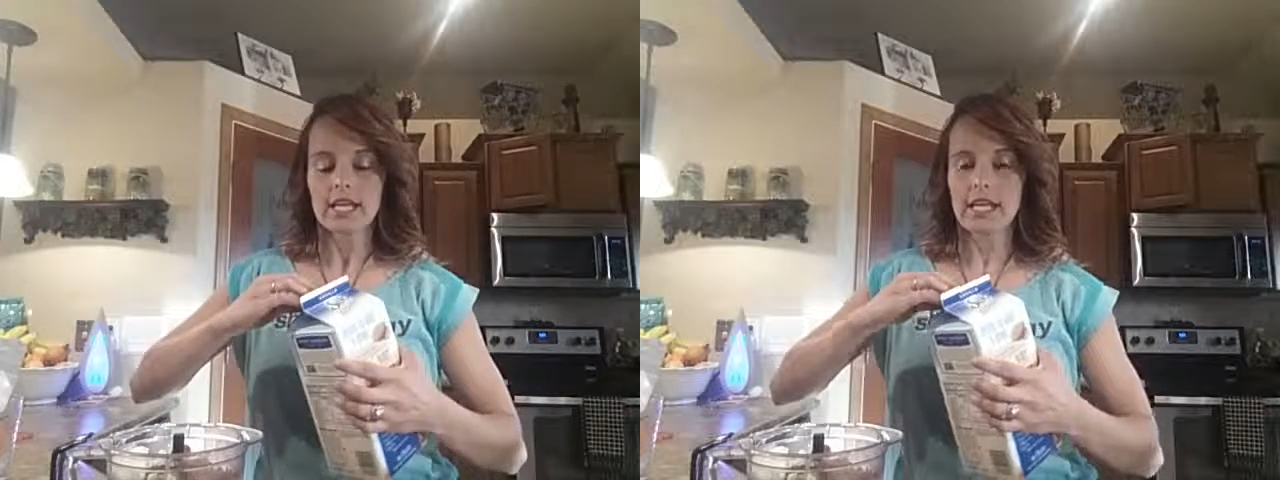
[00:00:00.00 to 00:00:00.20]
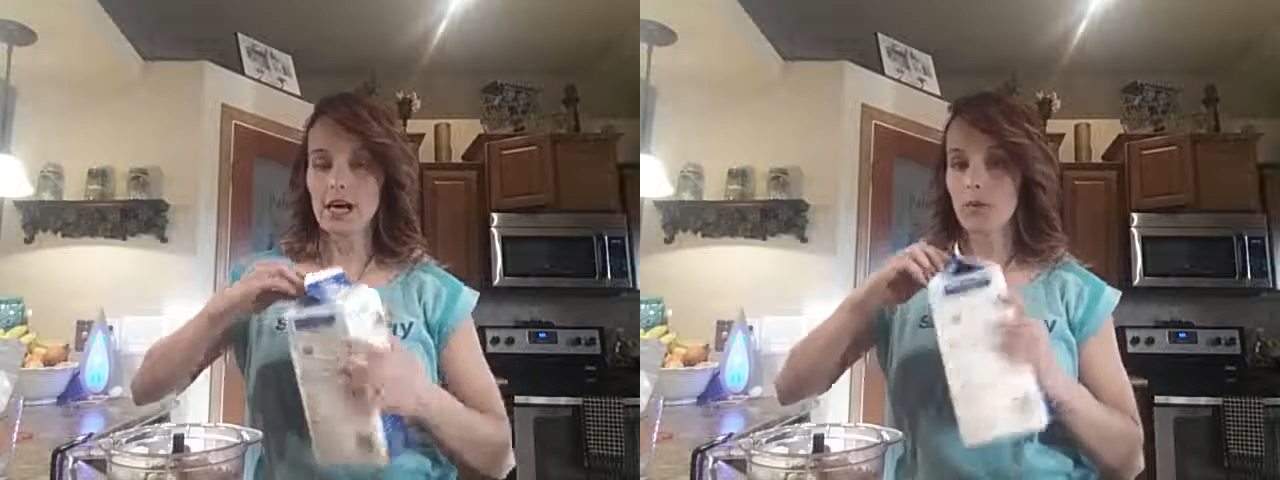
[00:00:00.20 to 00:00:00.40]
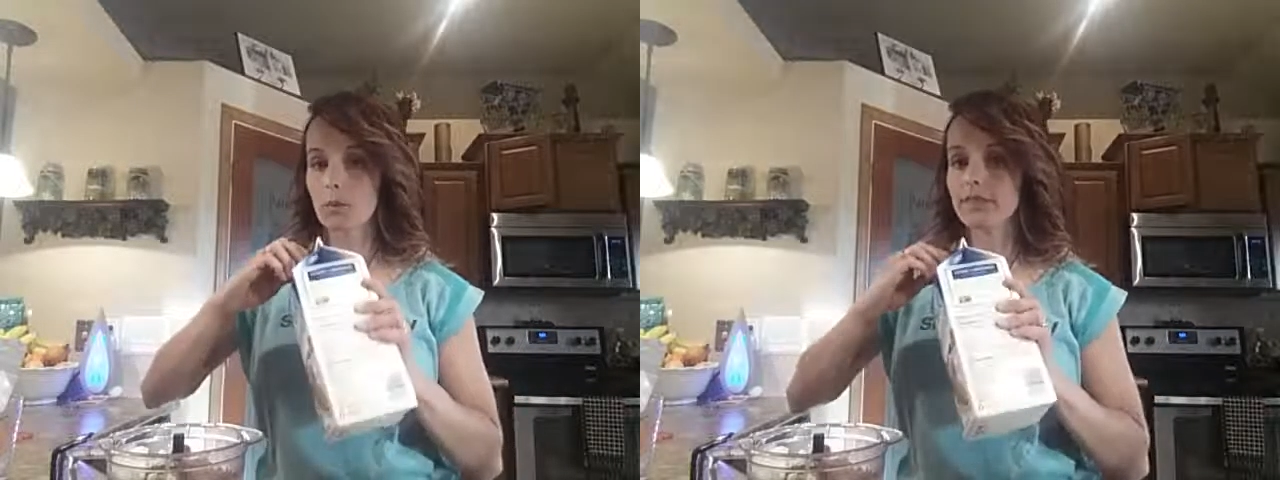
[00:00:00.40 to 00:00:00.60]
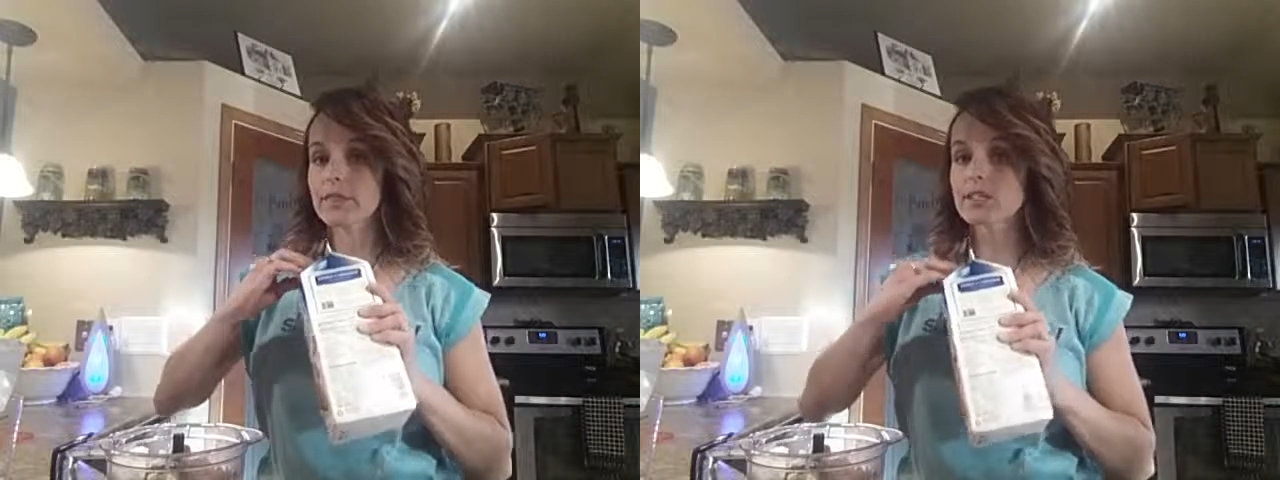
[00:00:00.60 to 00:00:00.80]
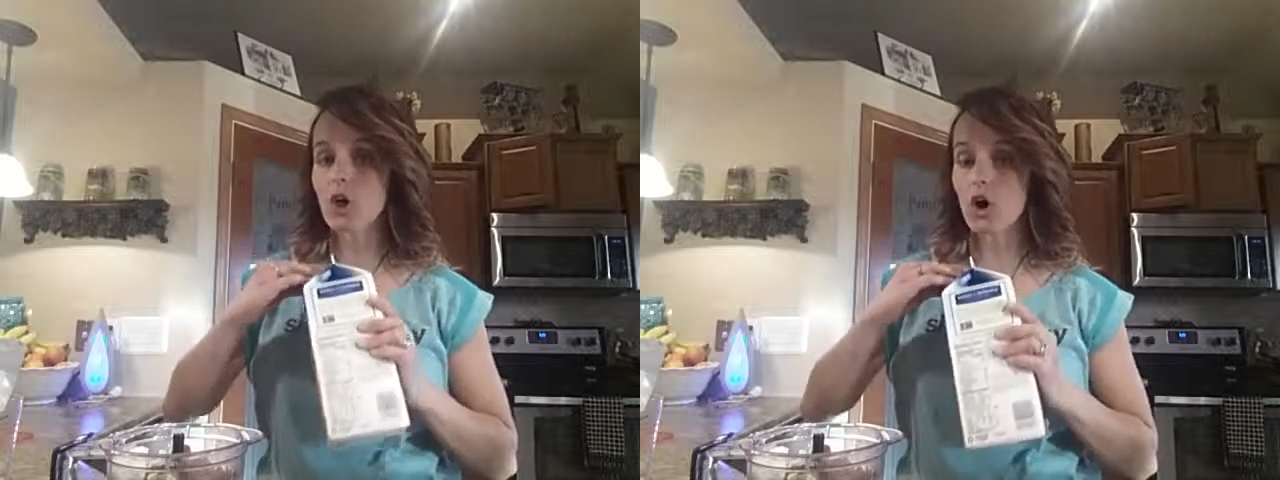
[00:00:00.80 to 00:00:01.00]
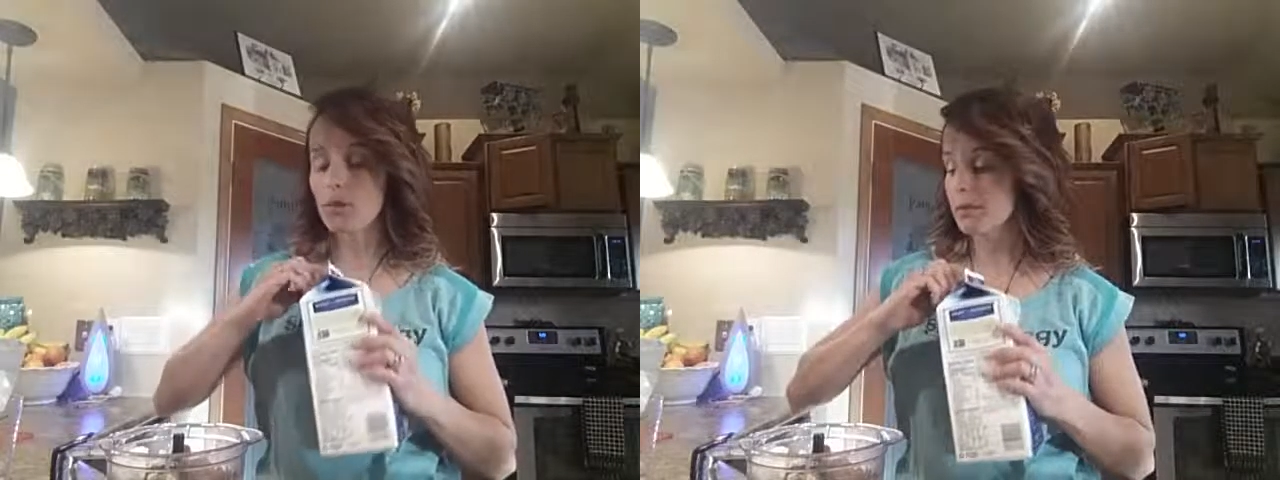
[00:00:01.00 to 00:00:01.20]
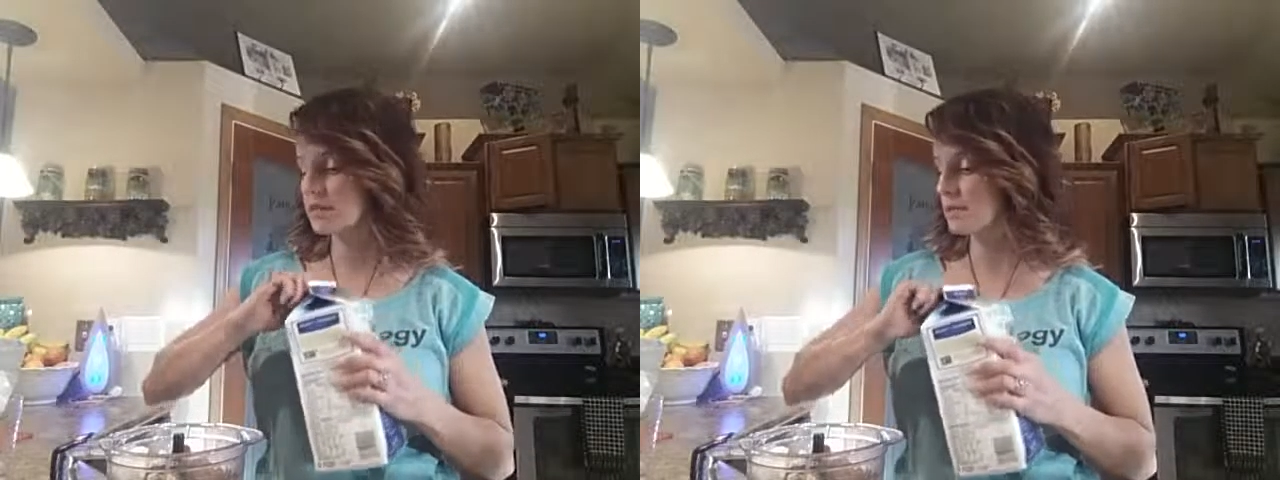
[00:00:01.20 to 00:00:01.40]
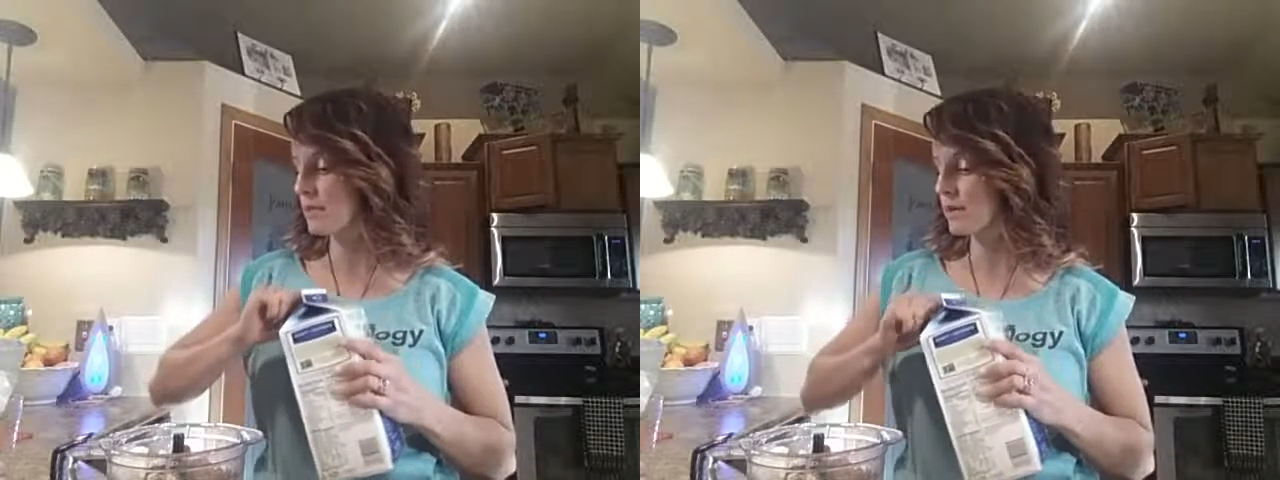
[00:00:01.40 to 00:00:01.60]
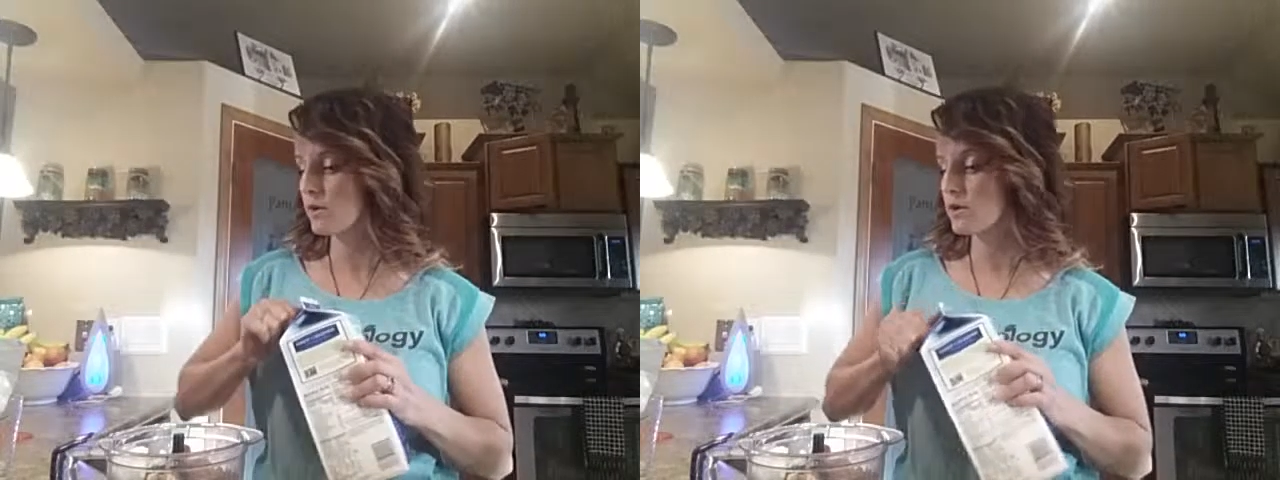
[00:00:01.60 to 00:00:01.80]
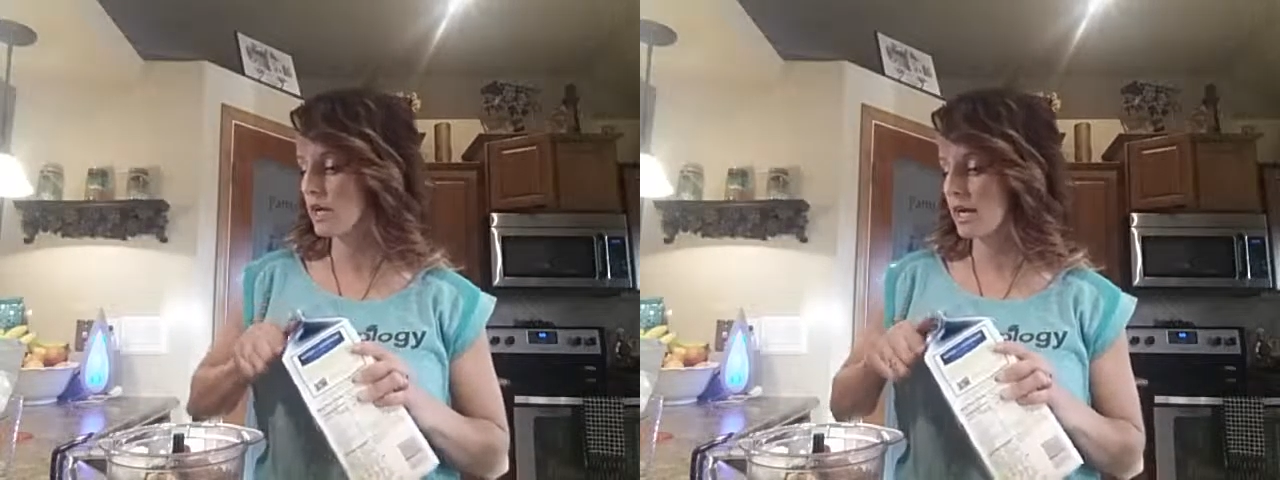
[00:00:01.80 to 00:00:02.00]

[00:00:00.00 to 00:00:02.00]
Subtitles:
Now with this almond milk,